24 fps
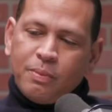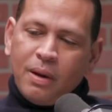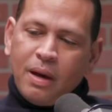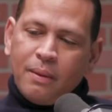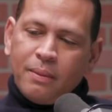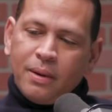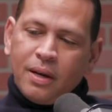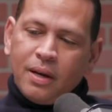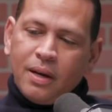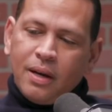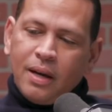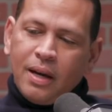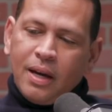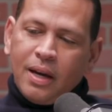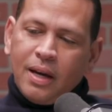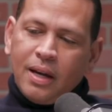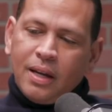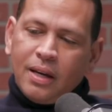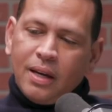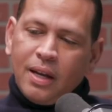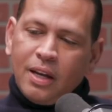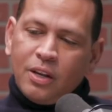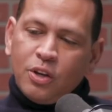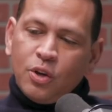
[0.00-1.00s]
baby.
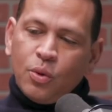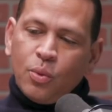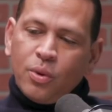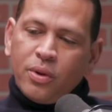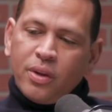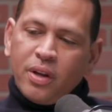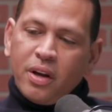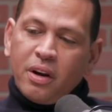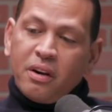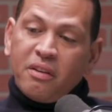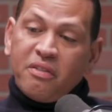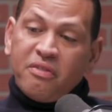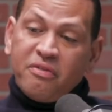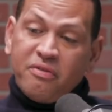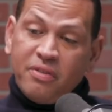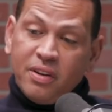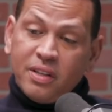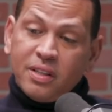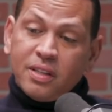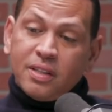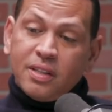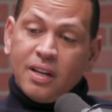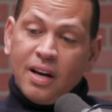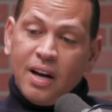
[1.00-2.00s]
And you were there at a
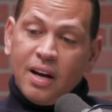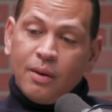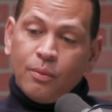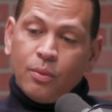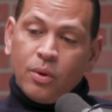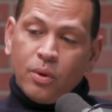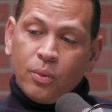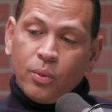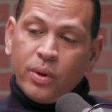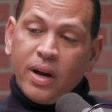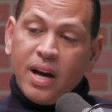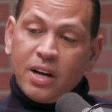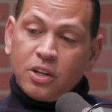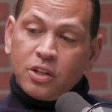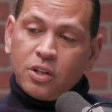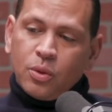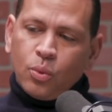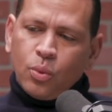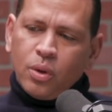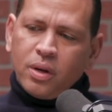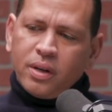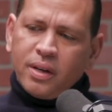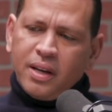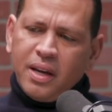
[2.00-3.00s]
fun time when we
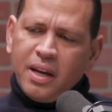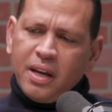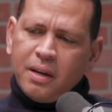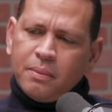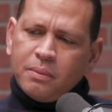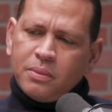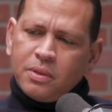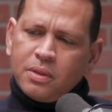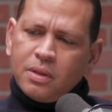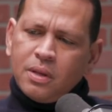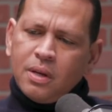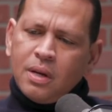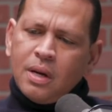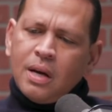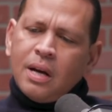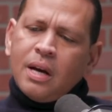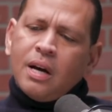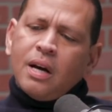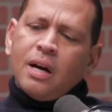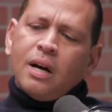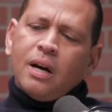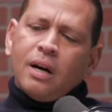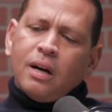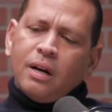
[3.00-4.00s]
actually won games
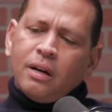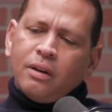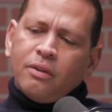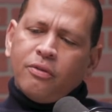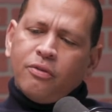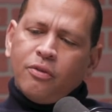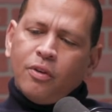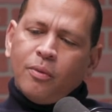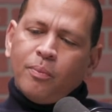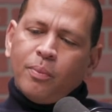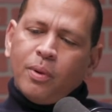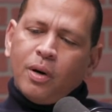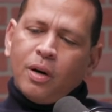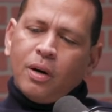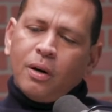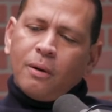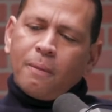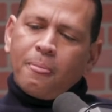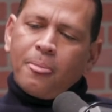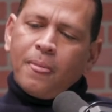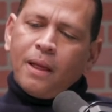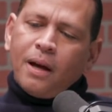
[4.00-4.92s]
in football.